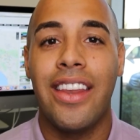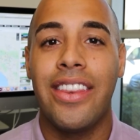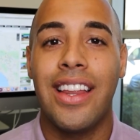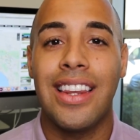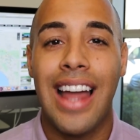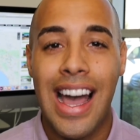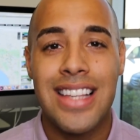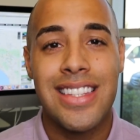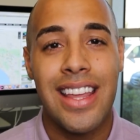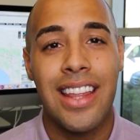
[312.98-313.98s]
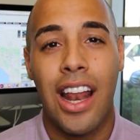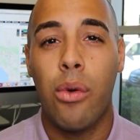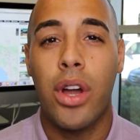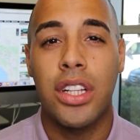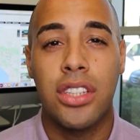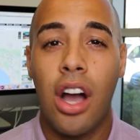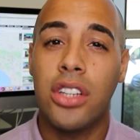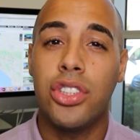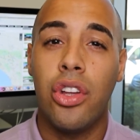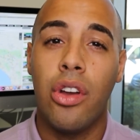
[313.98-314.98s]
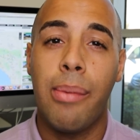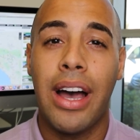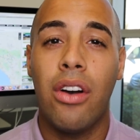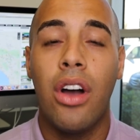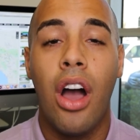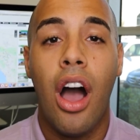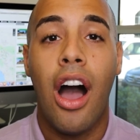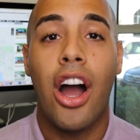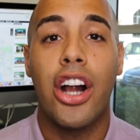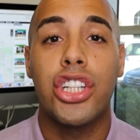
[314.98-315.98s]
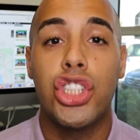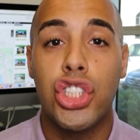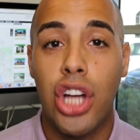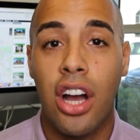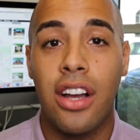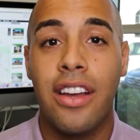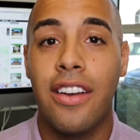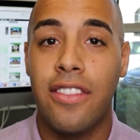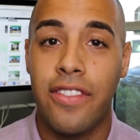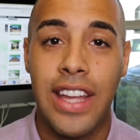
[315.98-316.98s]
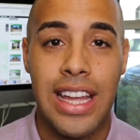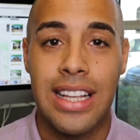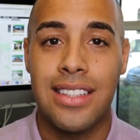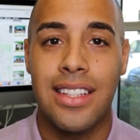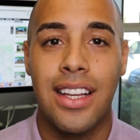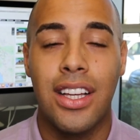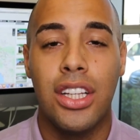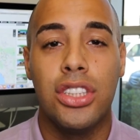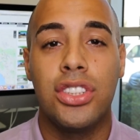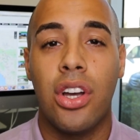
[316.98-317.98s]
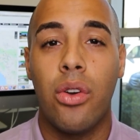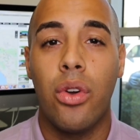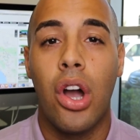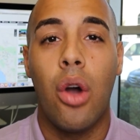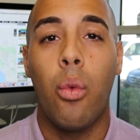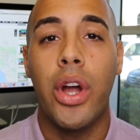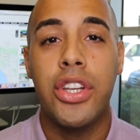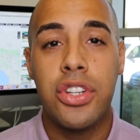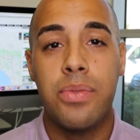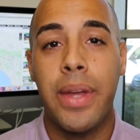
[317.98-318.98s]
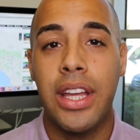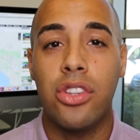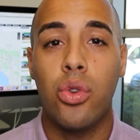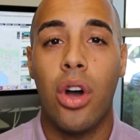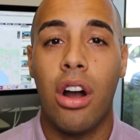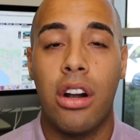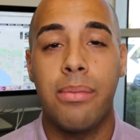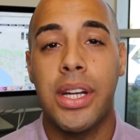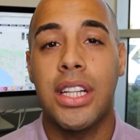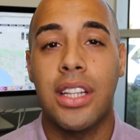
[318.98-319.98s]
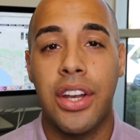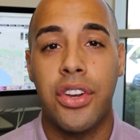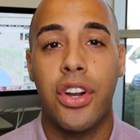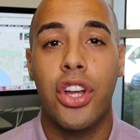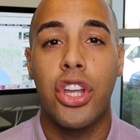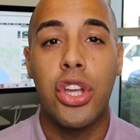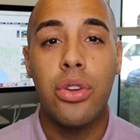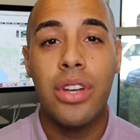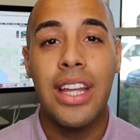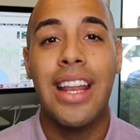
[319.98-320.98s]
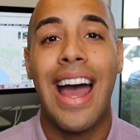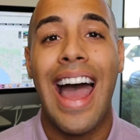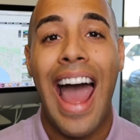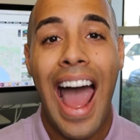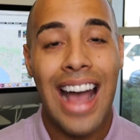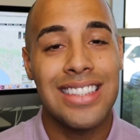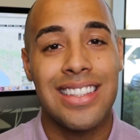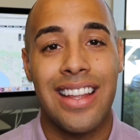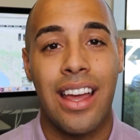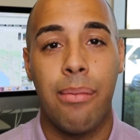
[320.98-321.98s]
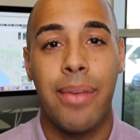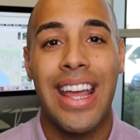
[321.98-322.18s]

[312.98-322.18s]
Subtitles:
the last thing that I want to talk to you about are junk fees. So when you're speaking to a hard money lender, you need to ask them,